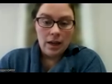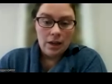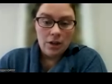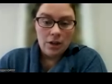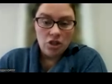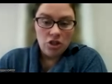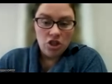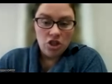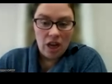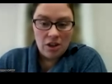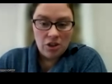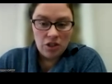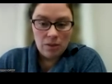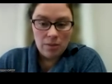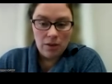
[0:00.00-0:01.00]
change some
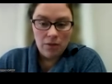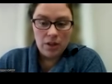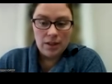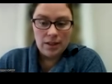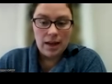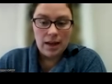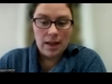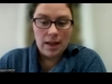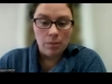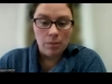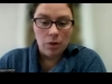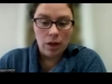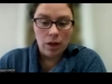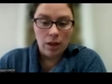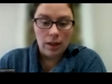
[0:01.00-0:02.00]
different settings. I'm going
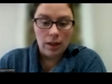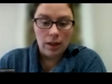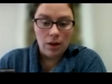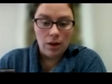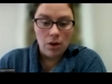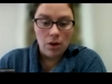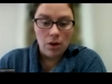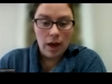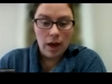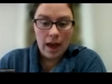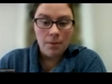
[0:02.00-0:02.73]
to click OK.